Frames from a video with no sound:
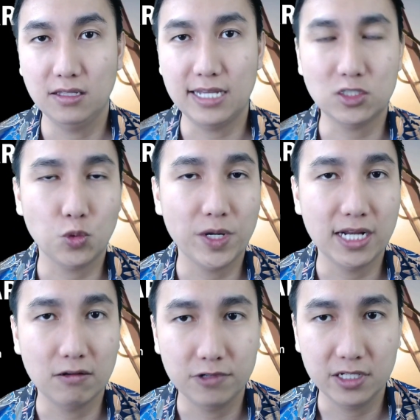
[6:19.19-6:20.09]
That's when
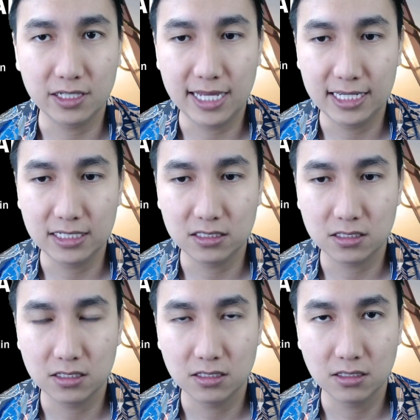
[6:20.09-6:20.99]
I
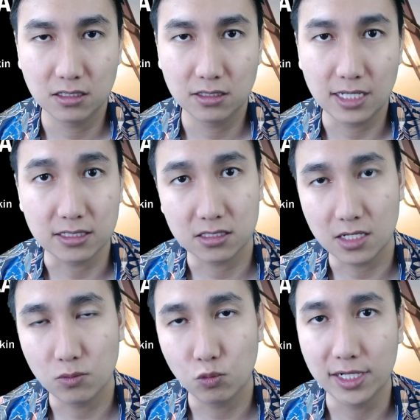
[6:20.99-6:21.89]
realized that
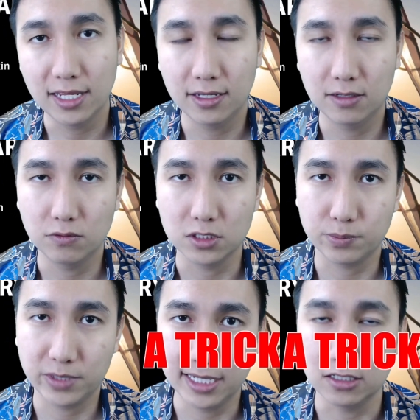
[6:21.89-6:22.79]
someone was
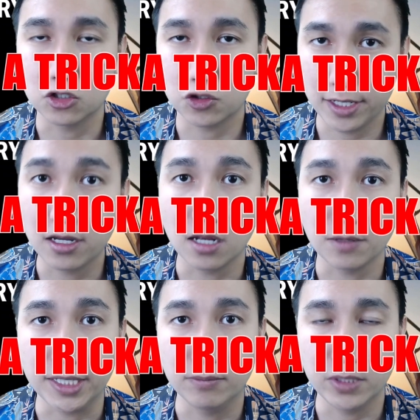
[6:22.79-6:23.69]
playing a trick on
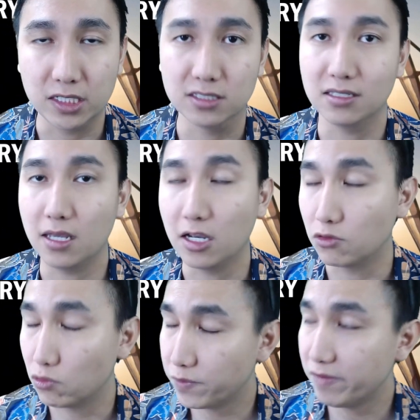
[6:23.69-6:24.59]
me because a
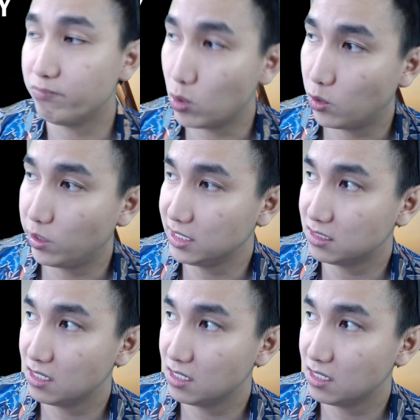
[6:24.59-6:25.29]
group of boys